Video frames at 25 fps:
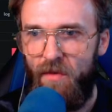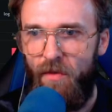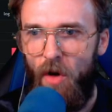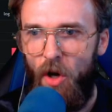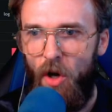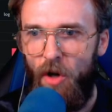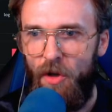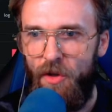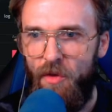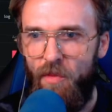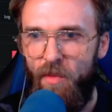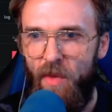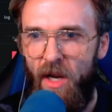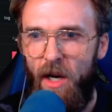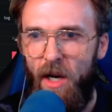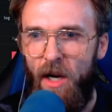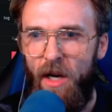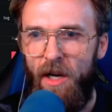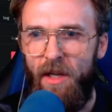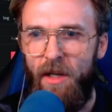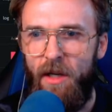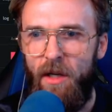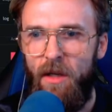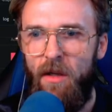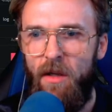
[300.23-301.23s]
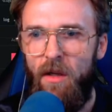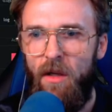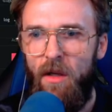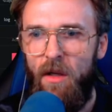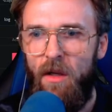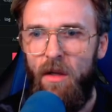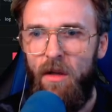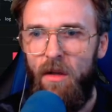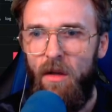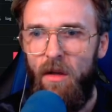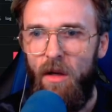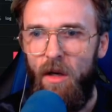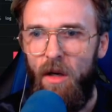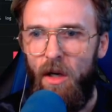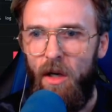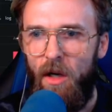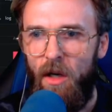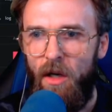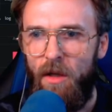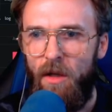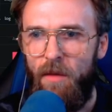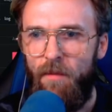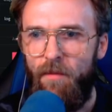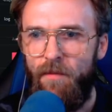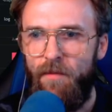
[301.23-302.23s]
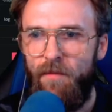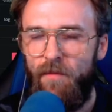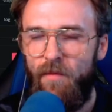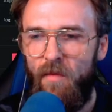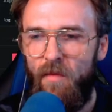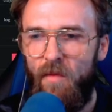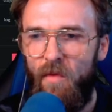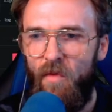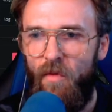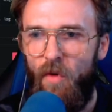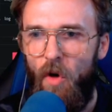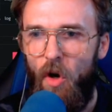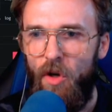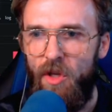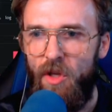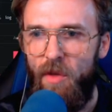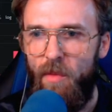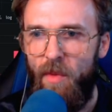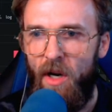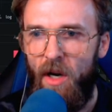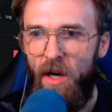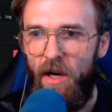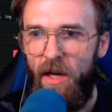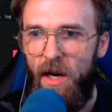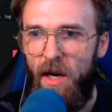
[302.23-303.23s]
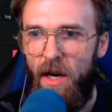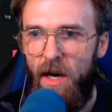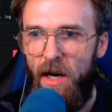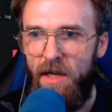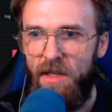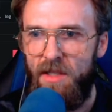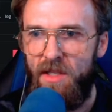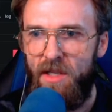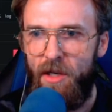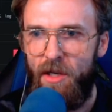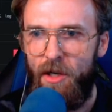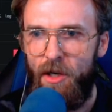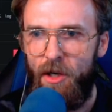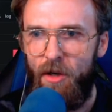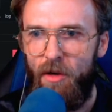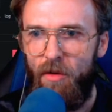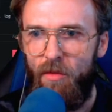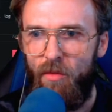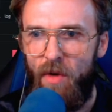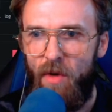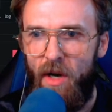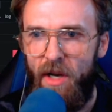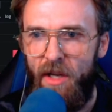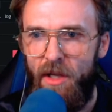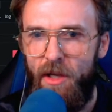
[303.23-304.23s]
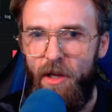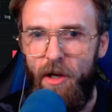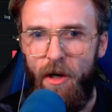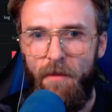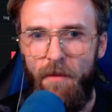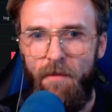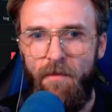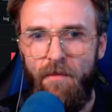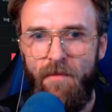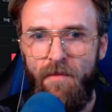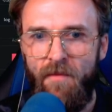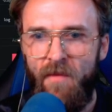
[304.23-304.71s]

volume area um, volume area highs here, right here.